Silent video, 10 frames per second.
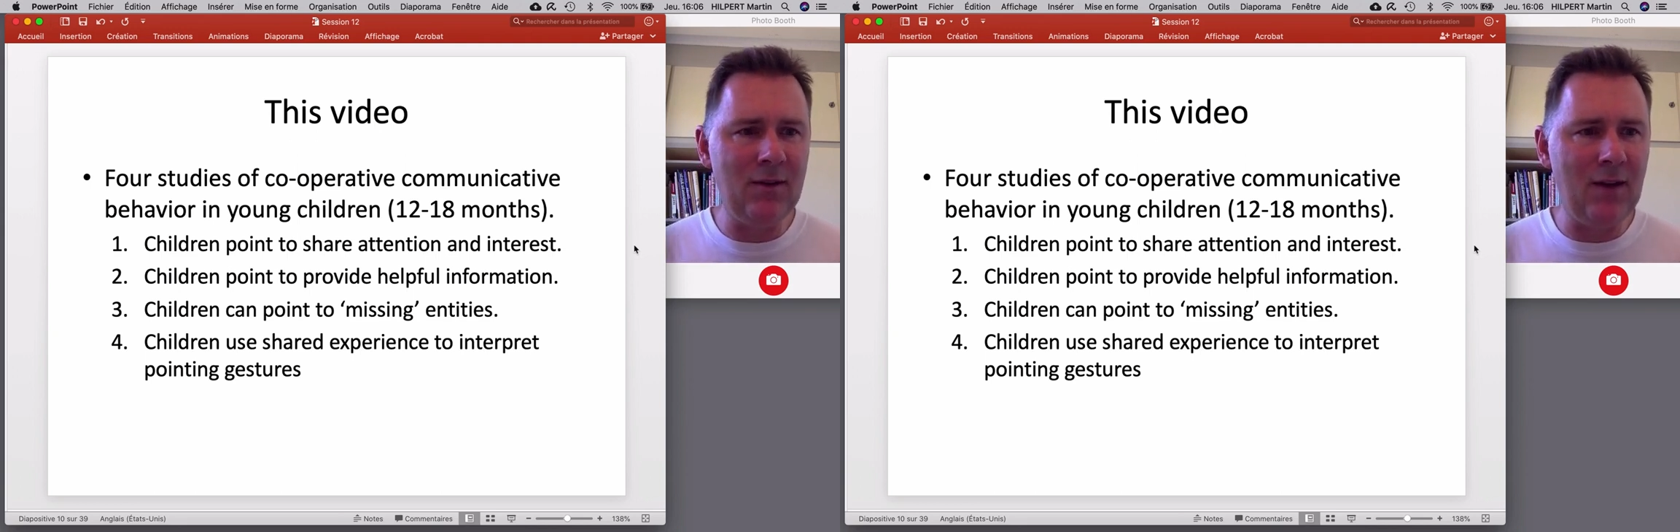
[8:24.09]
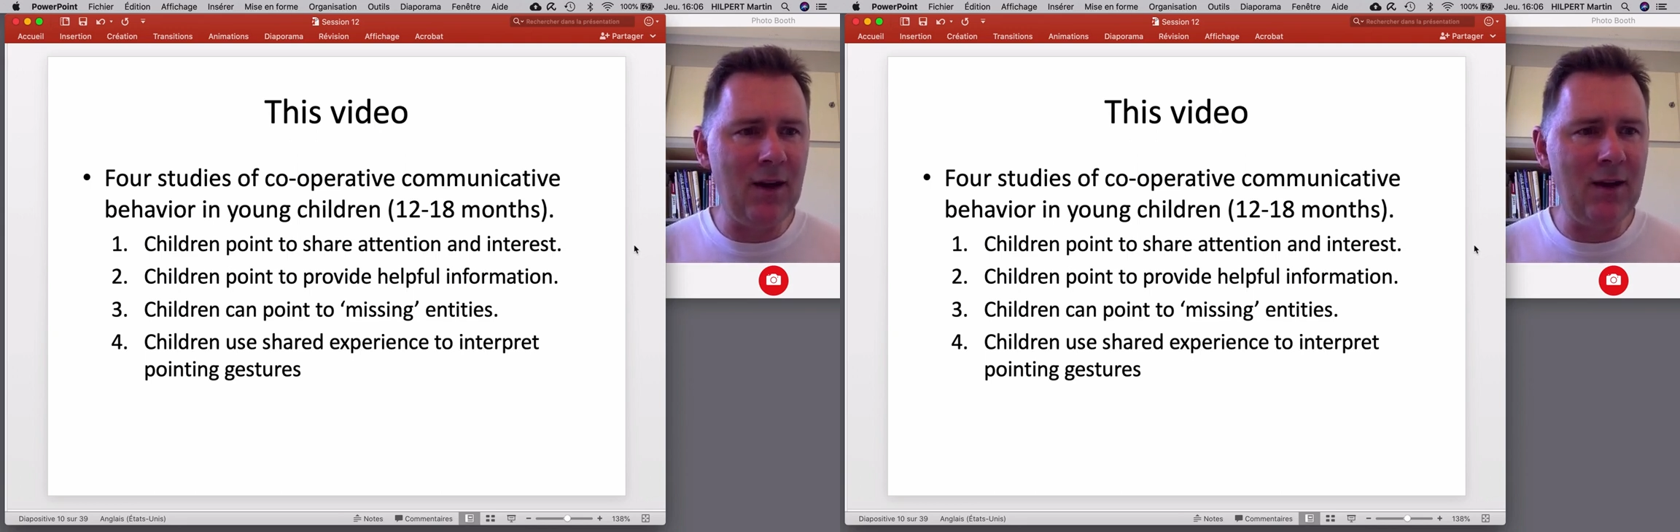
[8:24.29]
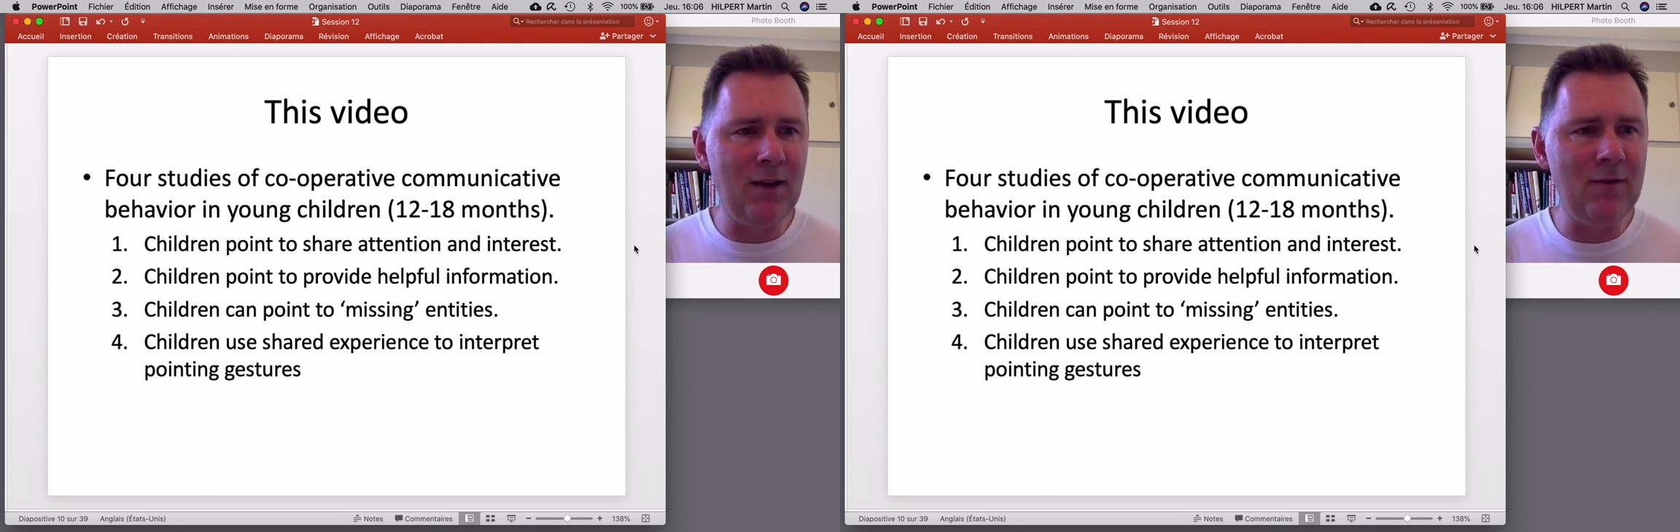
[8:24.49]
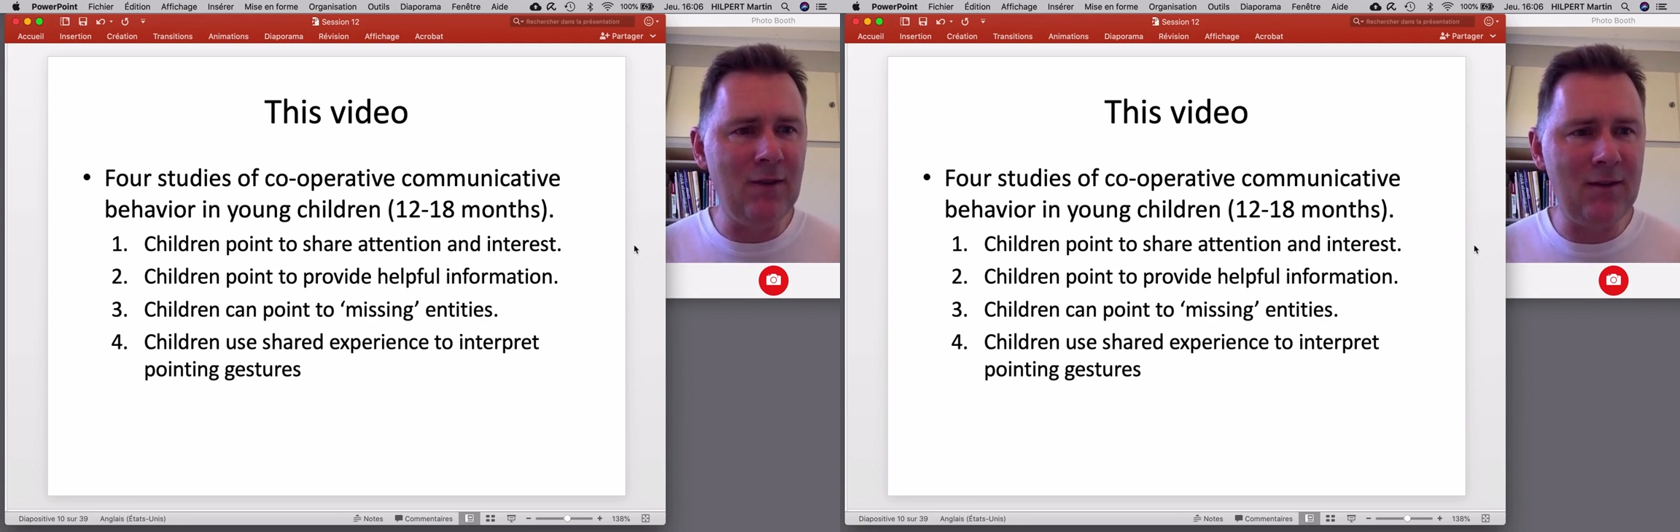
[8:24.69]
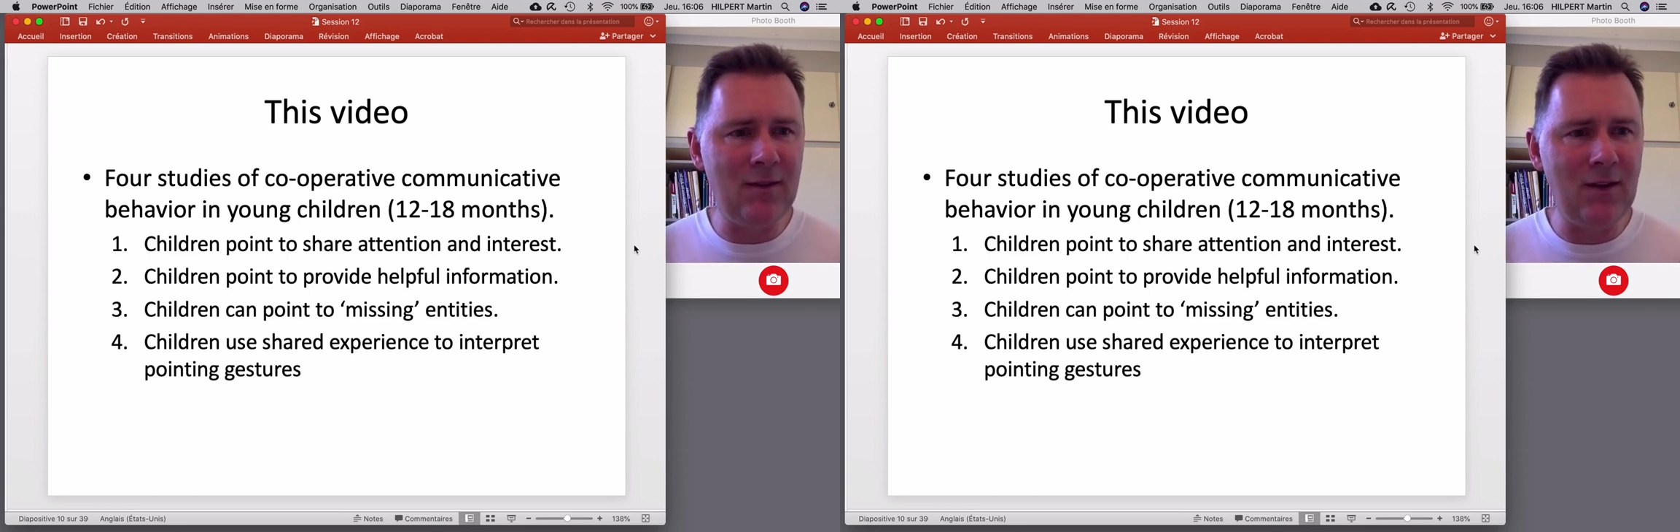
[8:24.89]
that
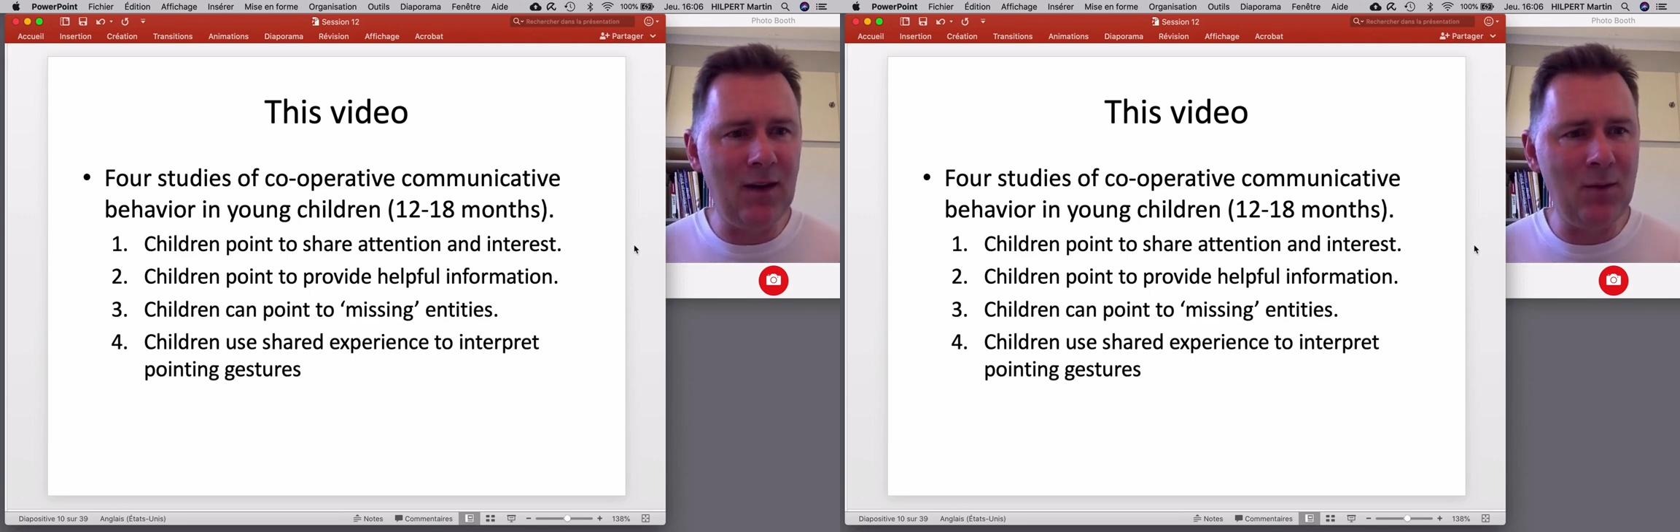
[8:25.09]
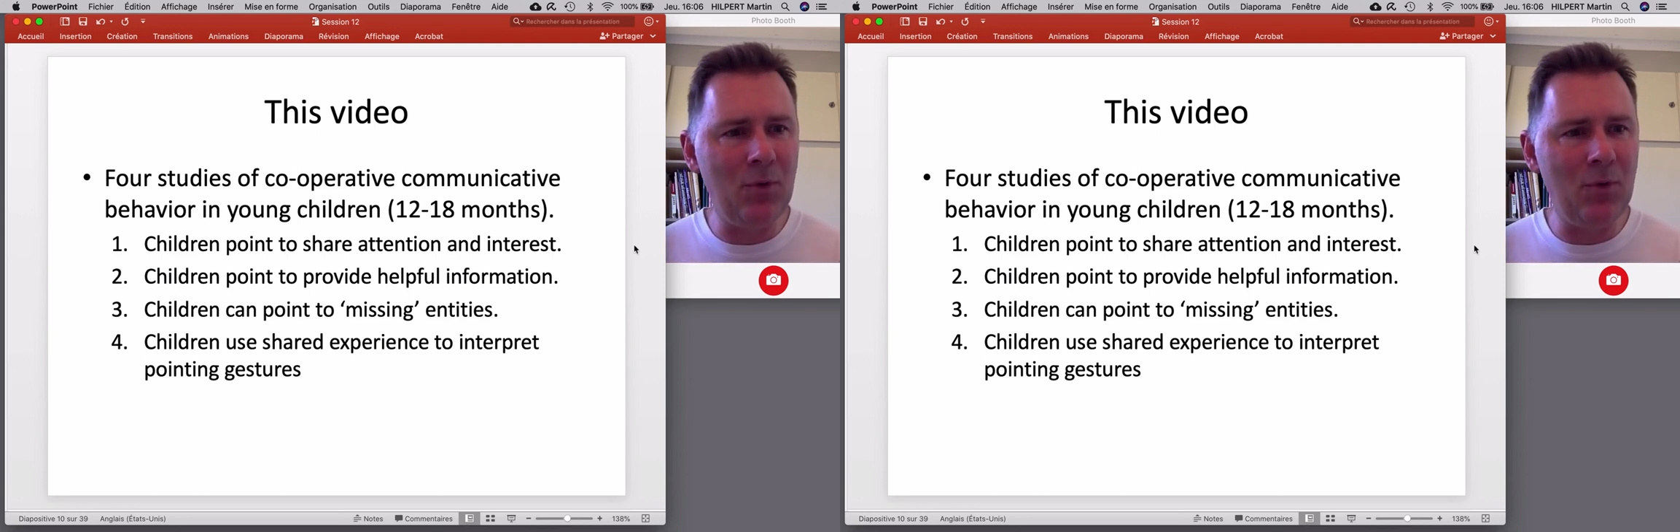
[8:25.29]
investigate